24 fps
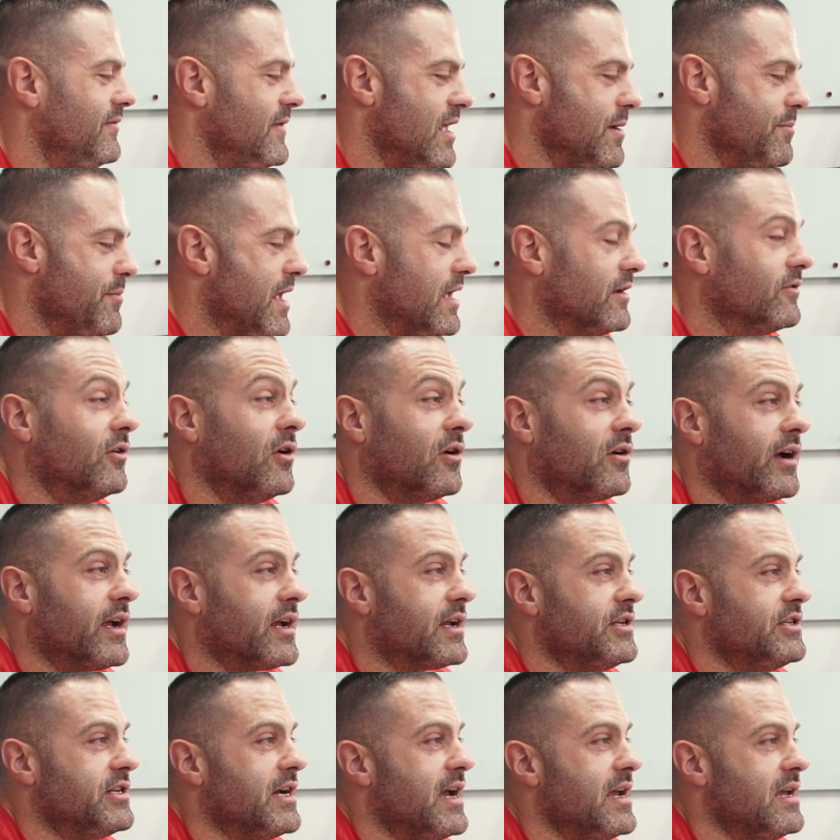It may look like
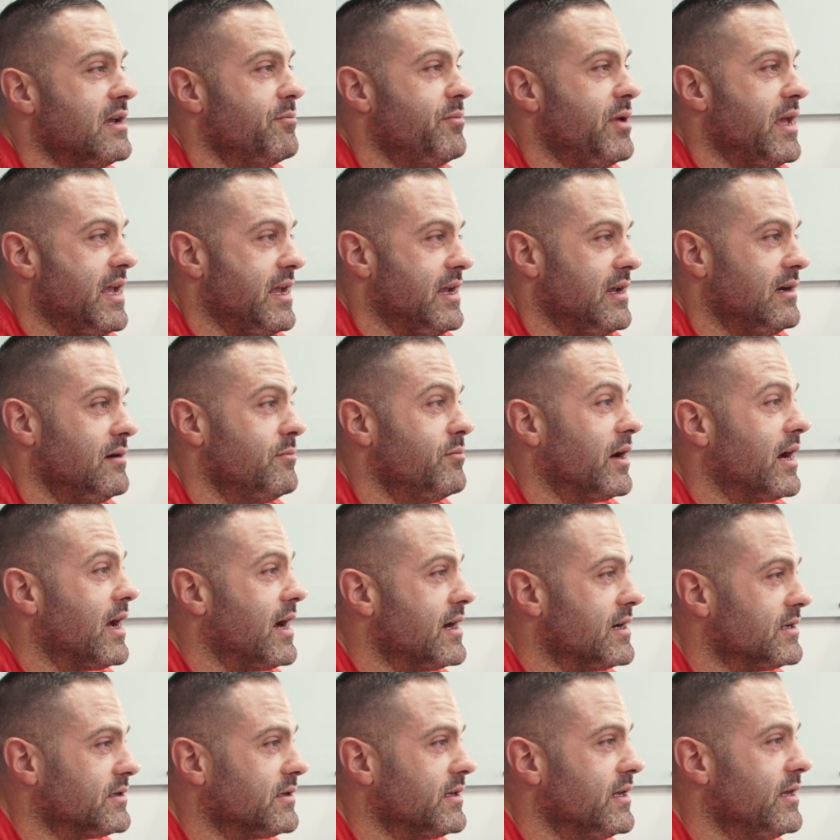a giant pain, but
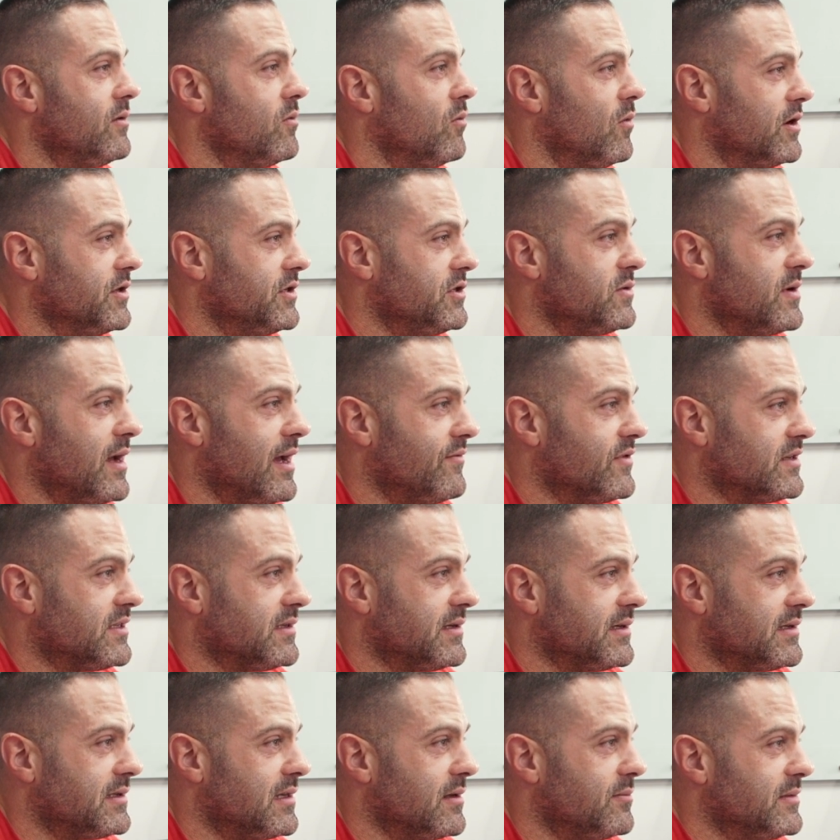honestly, once you have a
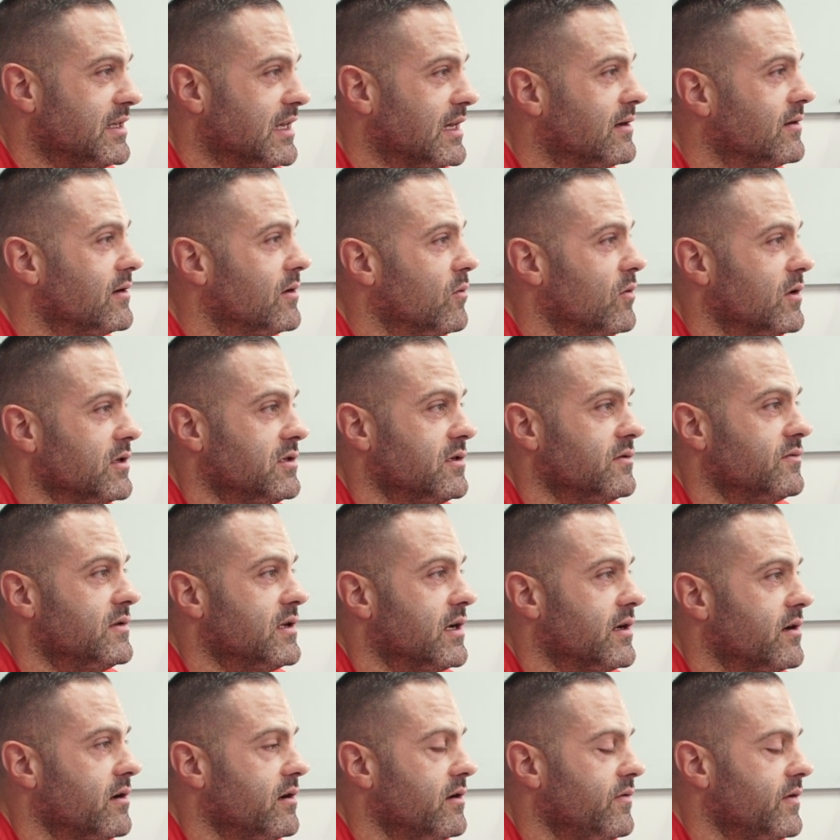system down and once you've
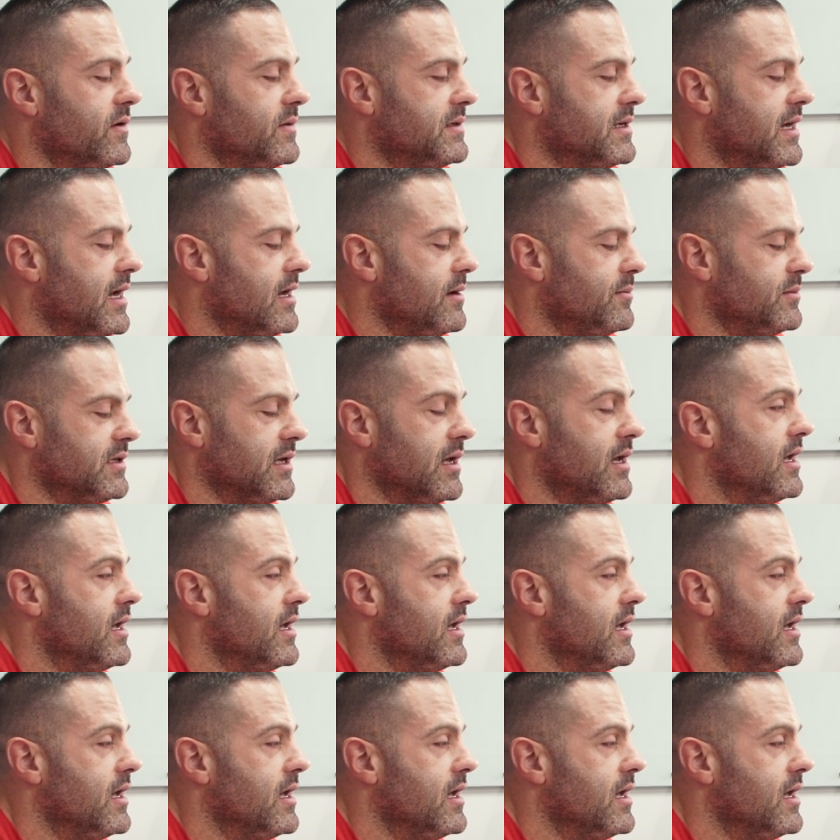done it a few times,